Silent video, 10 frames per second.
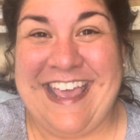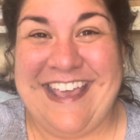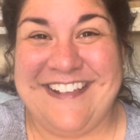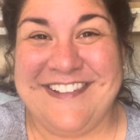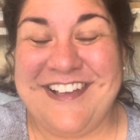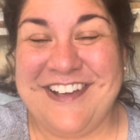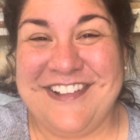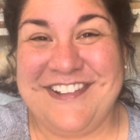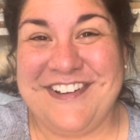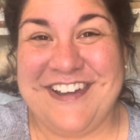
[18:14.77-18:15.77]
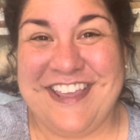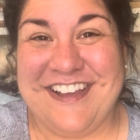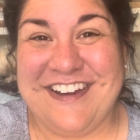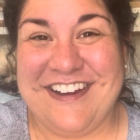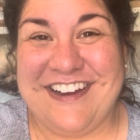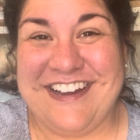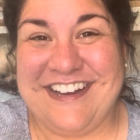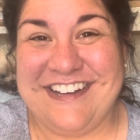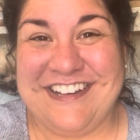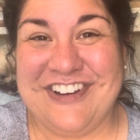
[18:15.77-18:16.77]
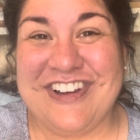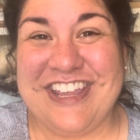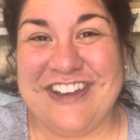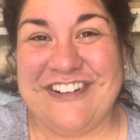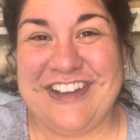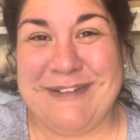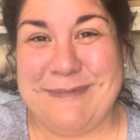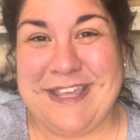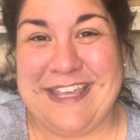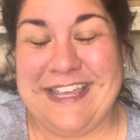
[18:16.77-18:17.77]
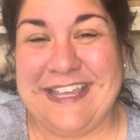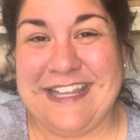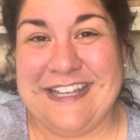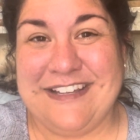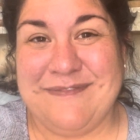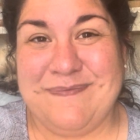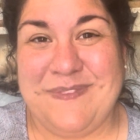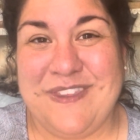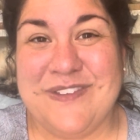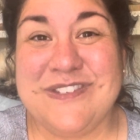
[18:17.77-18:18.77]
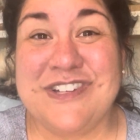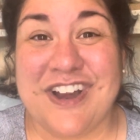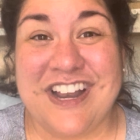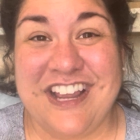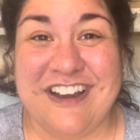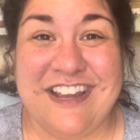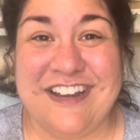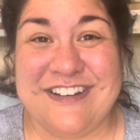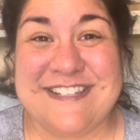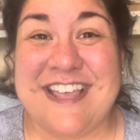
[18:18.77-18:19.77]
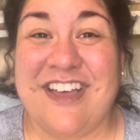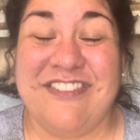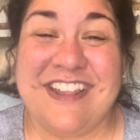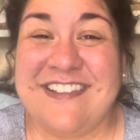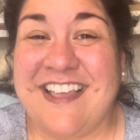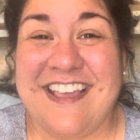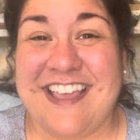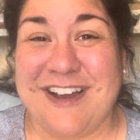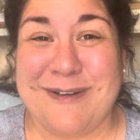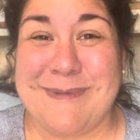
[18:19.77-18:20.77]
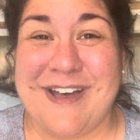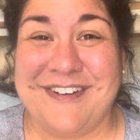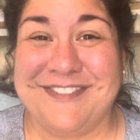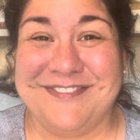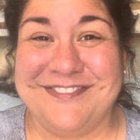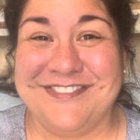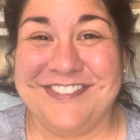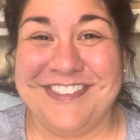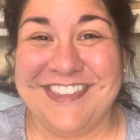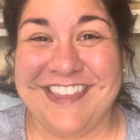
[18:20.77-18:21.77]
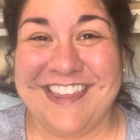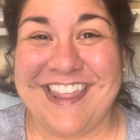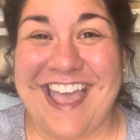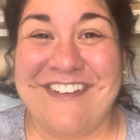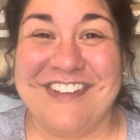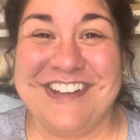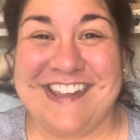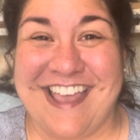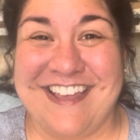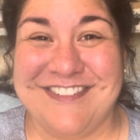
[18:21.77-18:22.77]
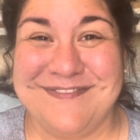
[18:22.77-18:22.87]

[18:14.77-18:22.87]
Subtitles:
As long as you're here and you're hearing me and you start hearing yourself, that's all I care about. Have a good day.